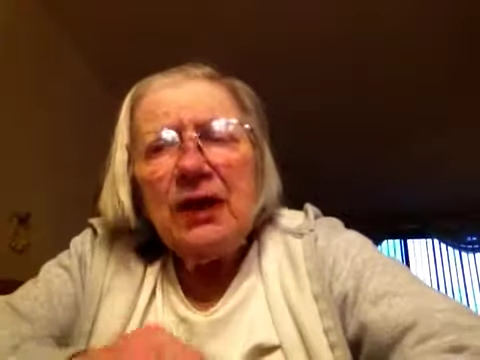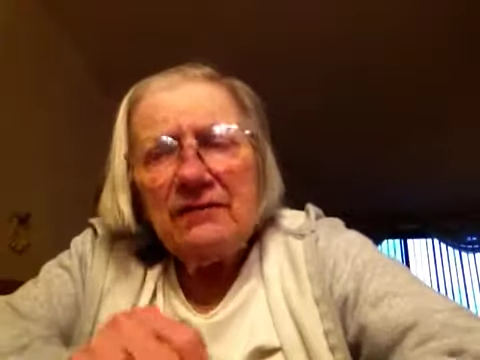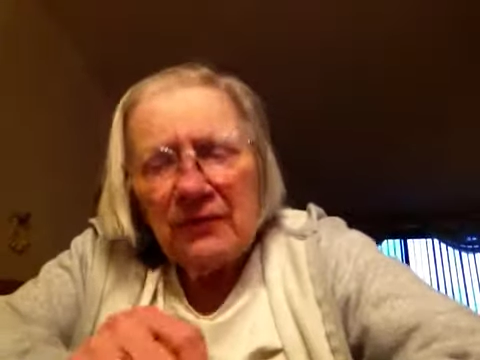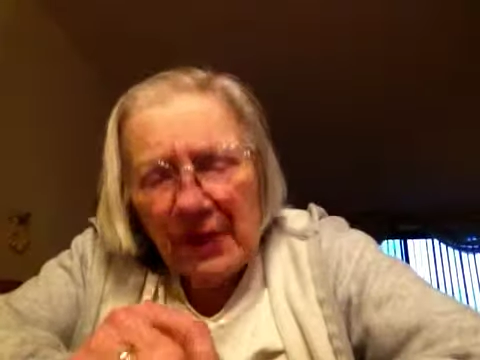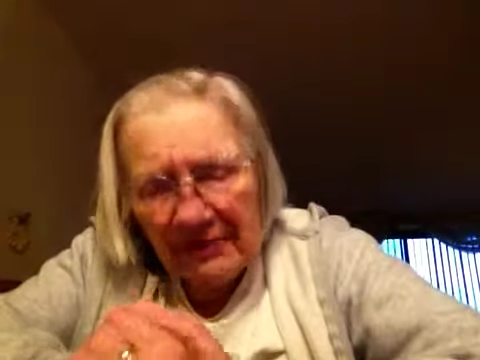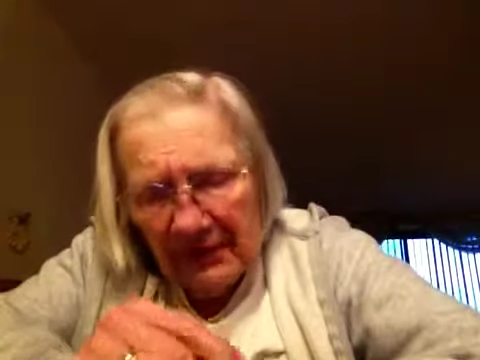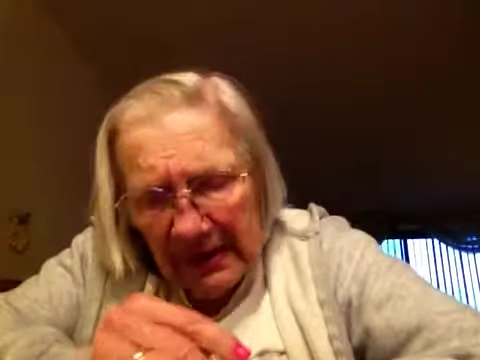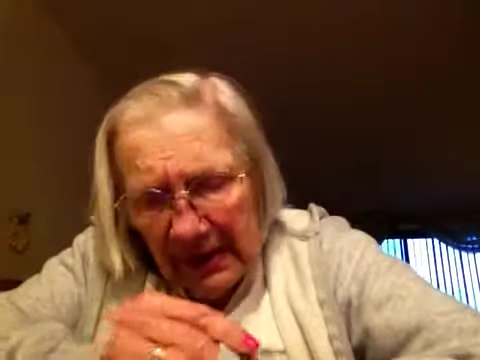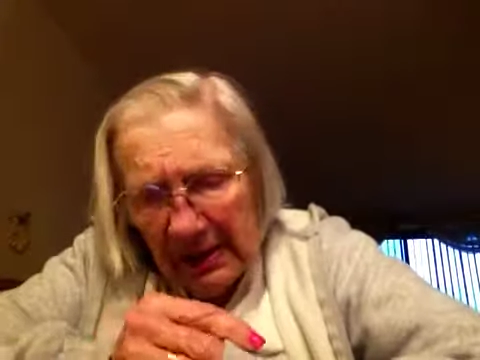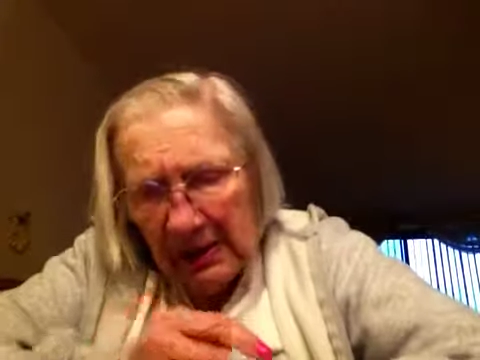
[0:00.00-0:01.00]
if you
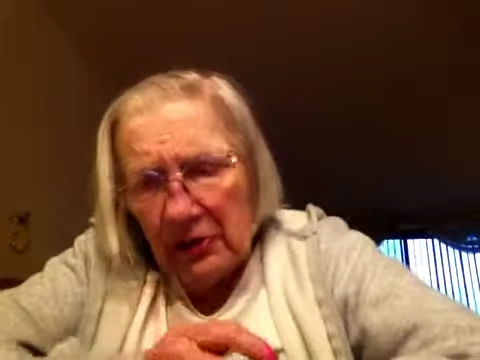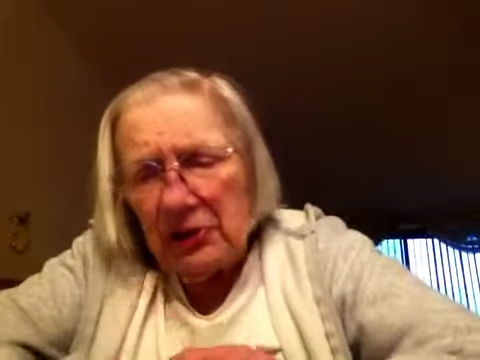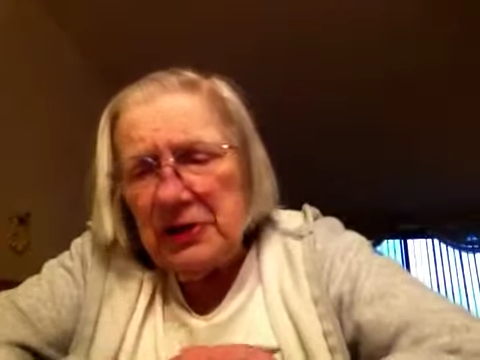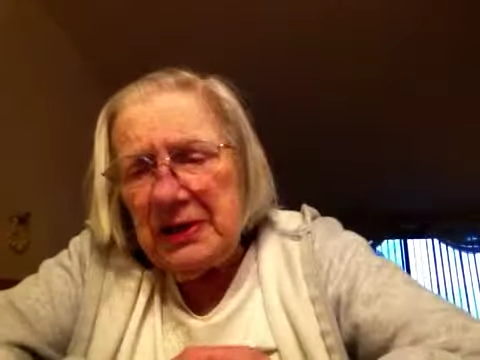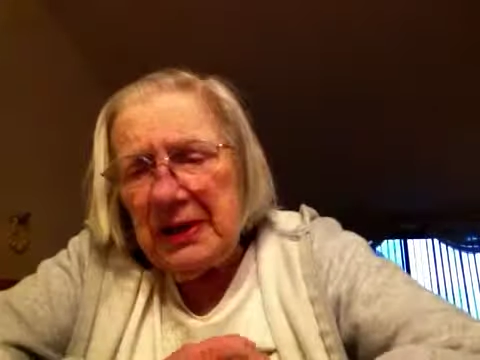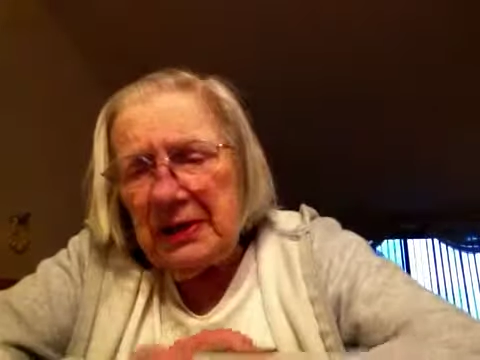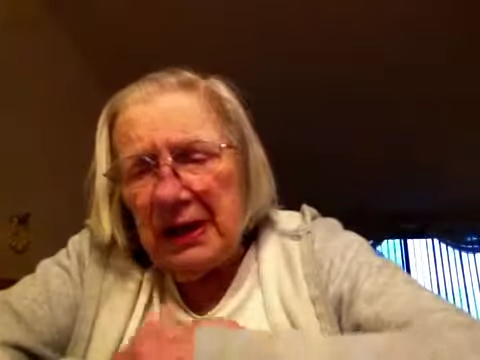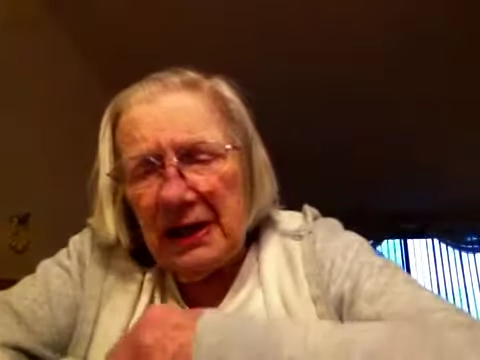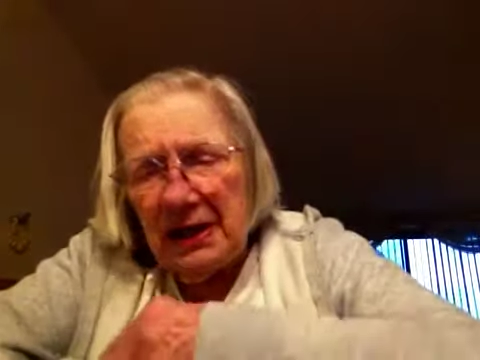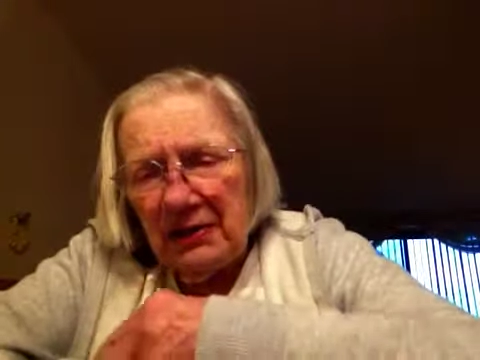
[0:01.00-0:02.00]
haven't any good
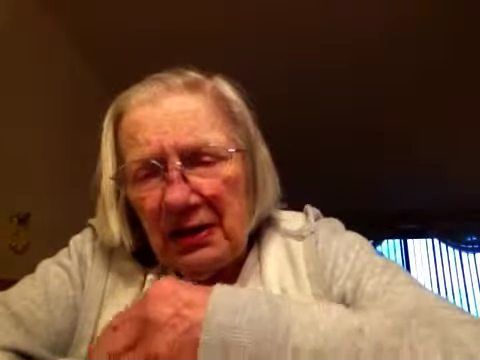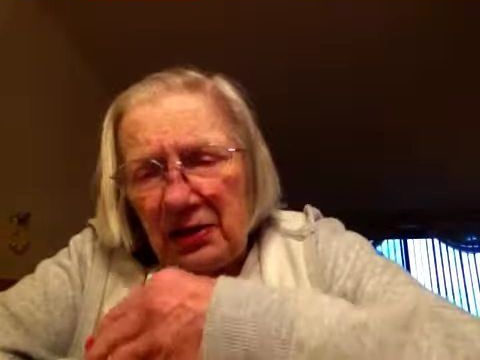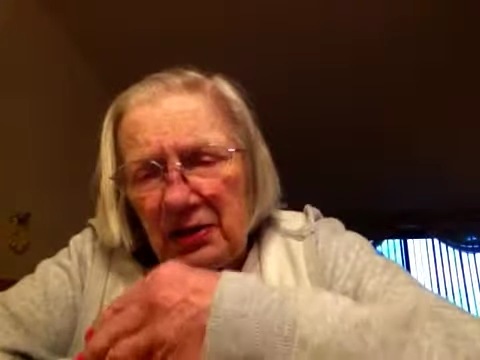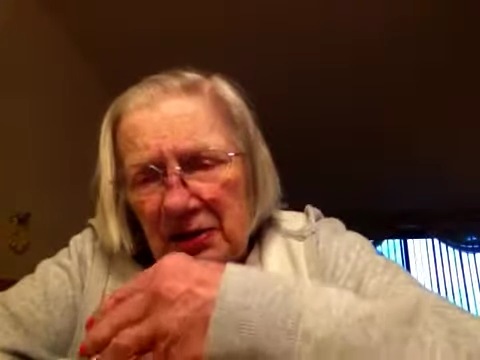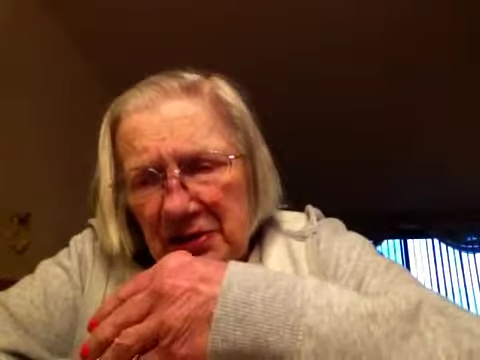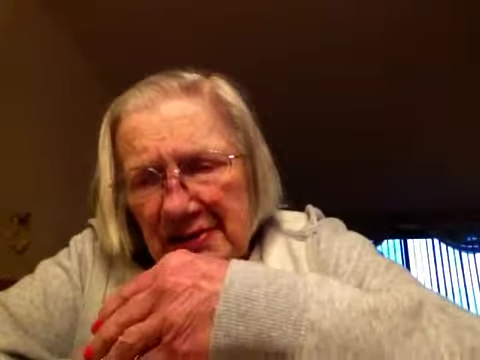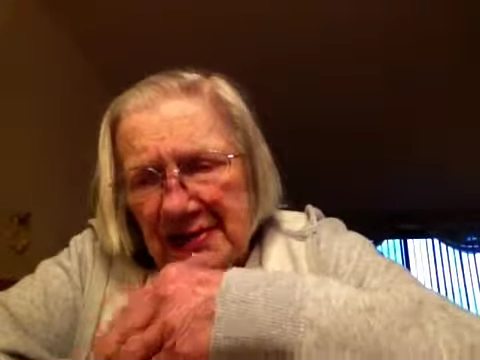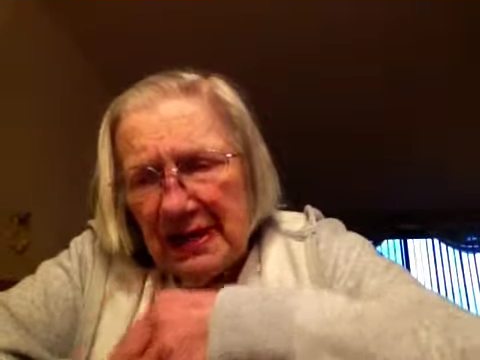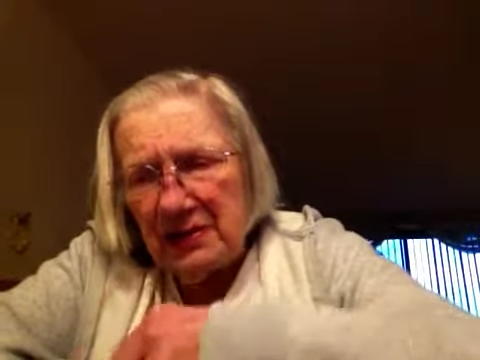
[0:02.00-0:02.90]
anything good to say,